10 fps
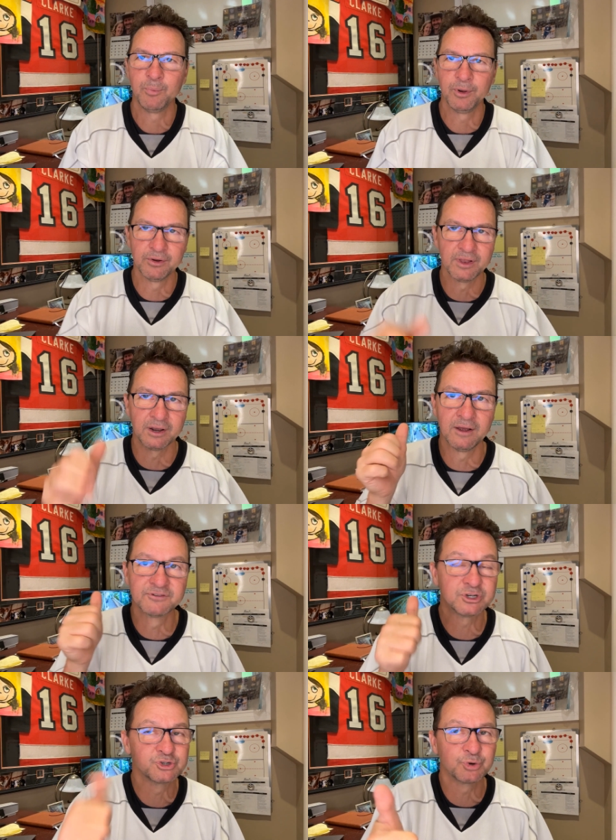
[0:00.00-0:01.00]
A player that
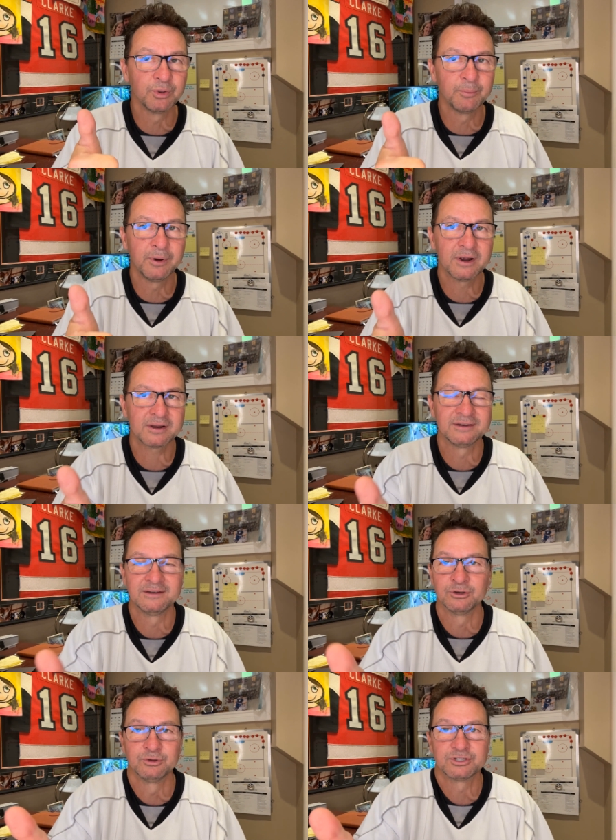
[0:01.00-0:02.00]
loves control of the puck
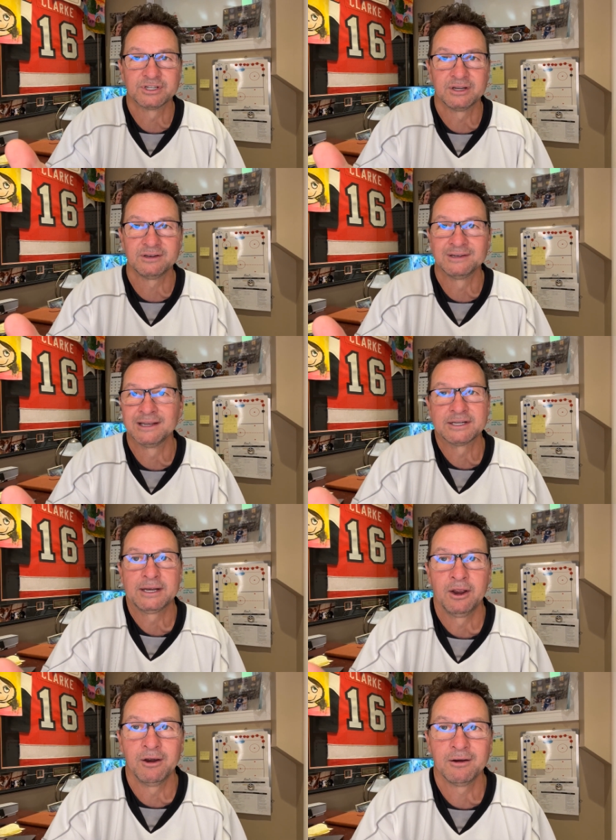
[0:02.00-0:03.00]
and loses it and doesn't
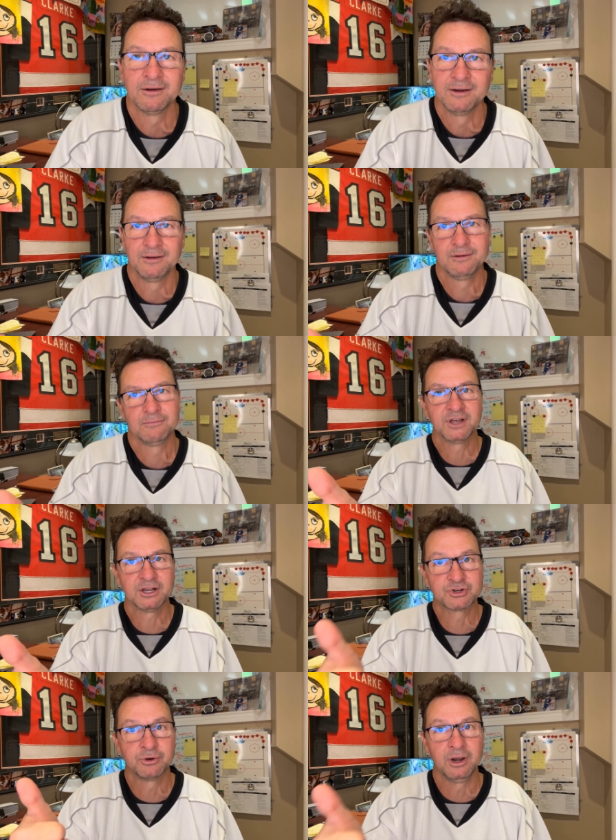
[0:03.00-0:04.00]
care,
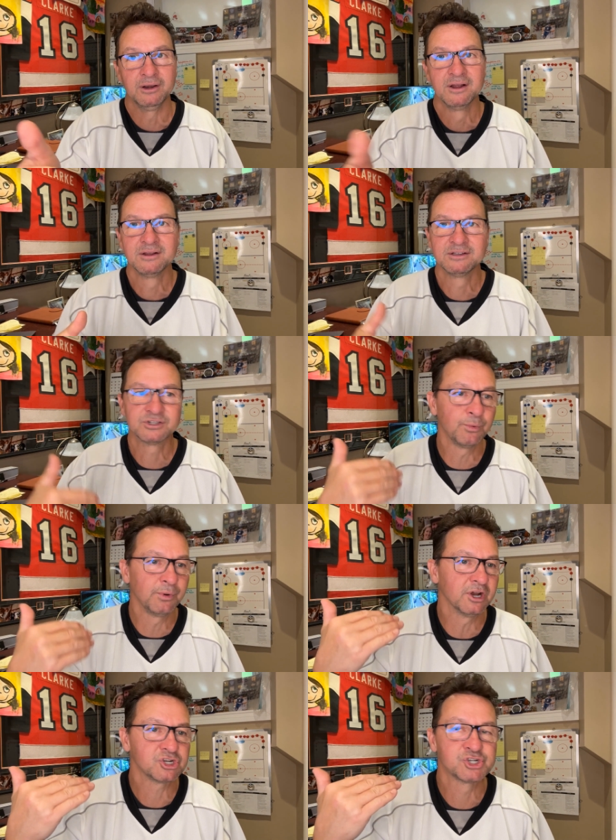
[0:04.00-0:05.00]
that's great.
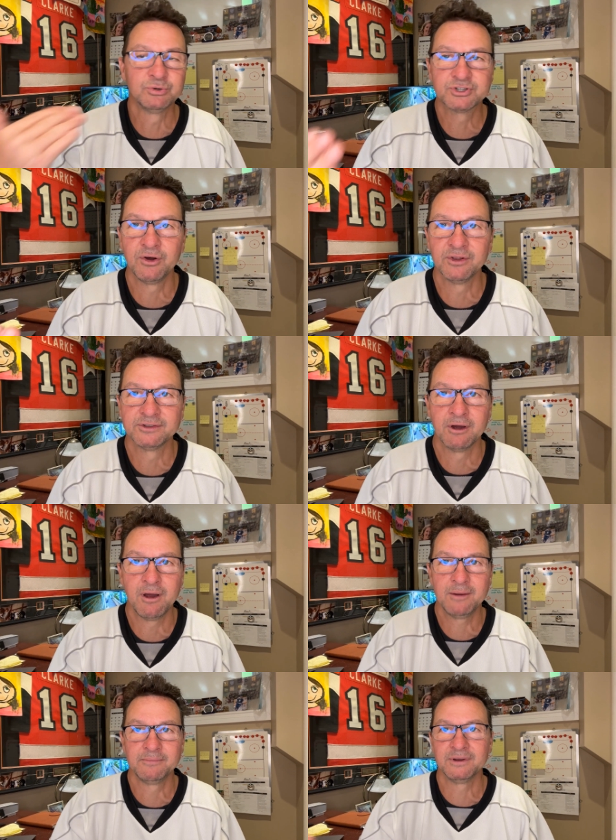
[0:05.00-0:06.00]
Someone that shoots all the
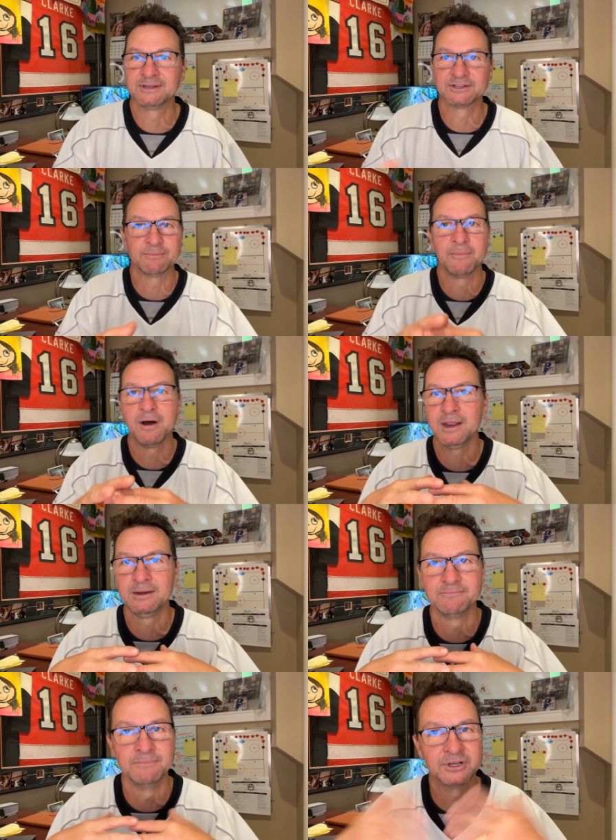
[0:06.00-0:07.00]
time and doesn't
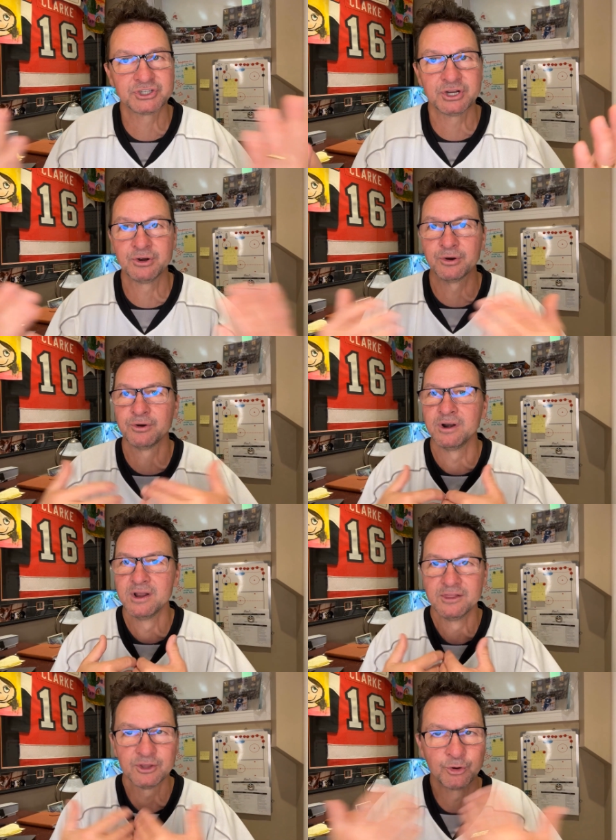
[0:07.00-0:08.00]
mind missing or
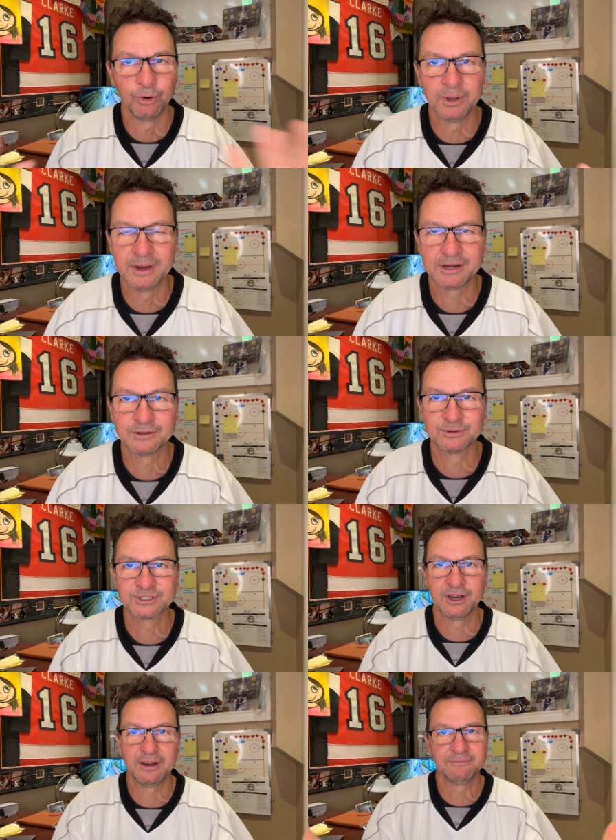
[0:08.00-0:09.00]
the goalie making those
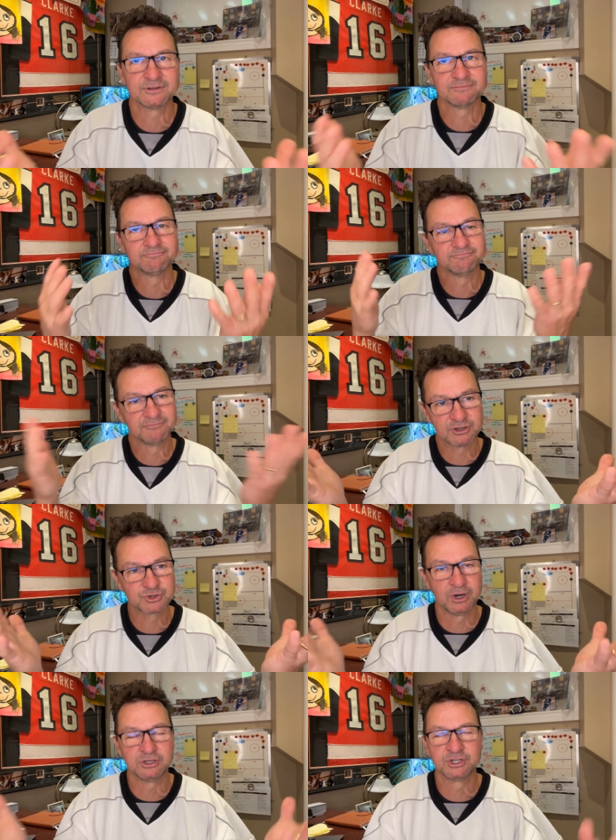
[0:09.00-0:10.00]
saves, that's
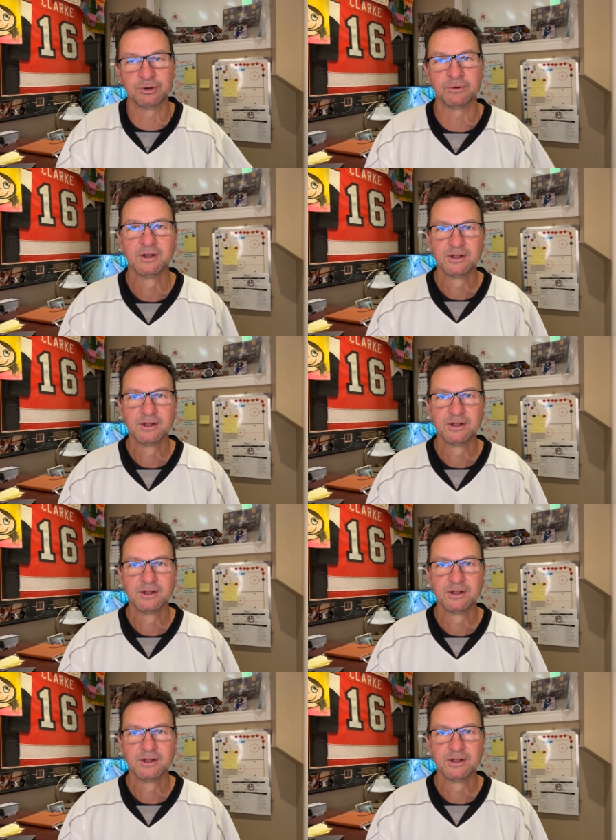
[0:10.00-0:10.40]
great too.